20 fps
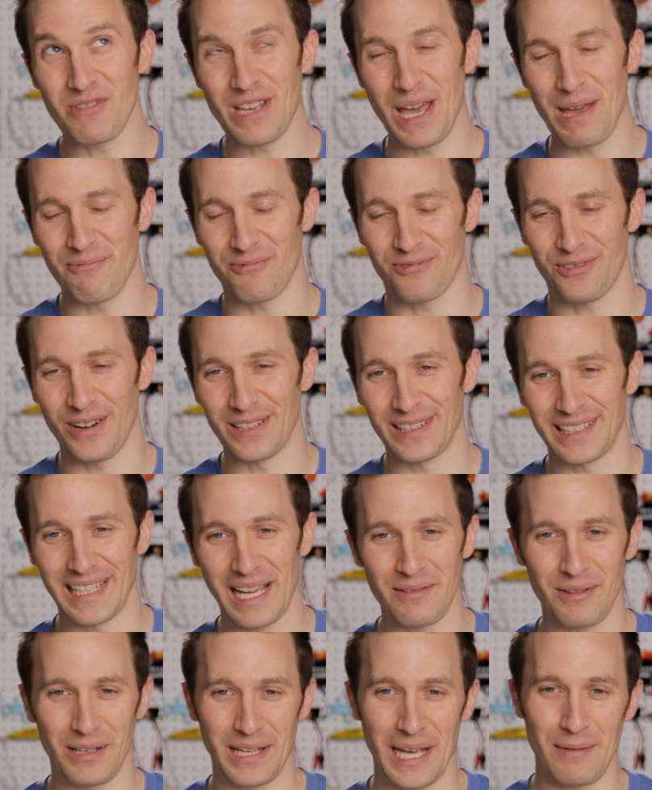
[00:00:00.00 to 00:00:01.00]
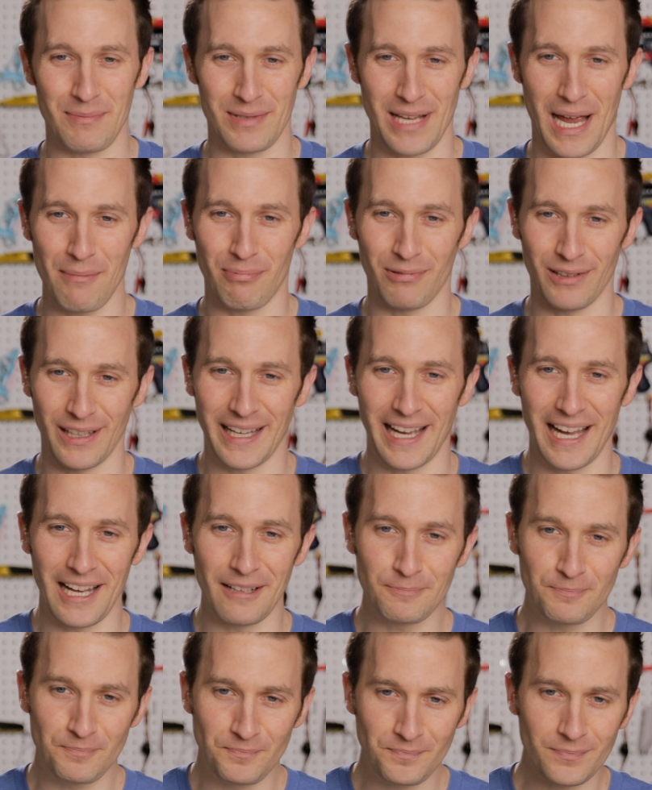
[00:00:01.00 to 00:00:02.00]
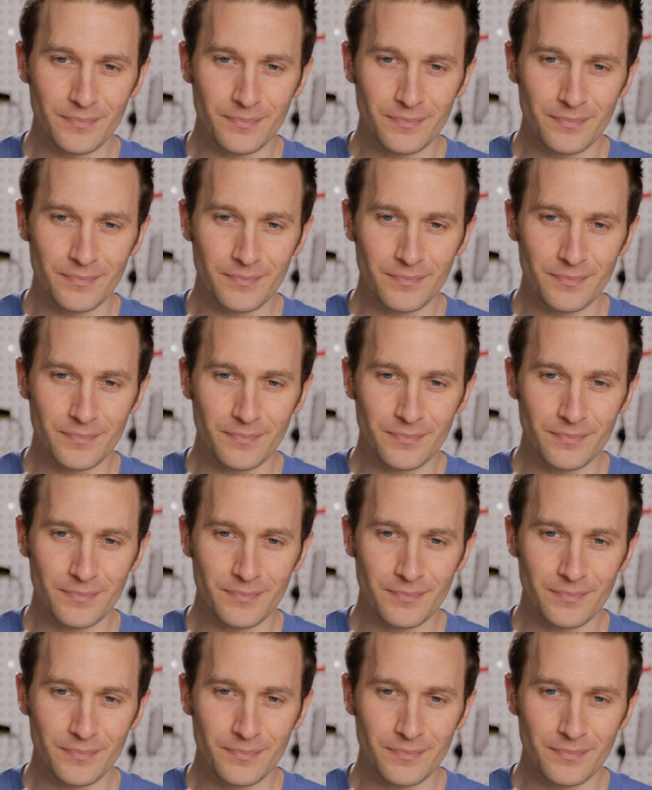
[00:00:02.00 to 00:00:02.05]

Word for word: game friendly at the games I play at.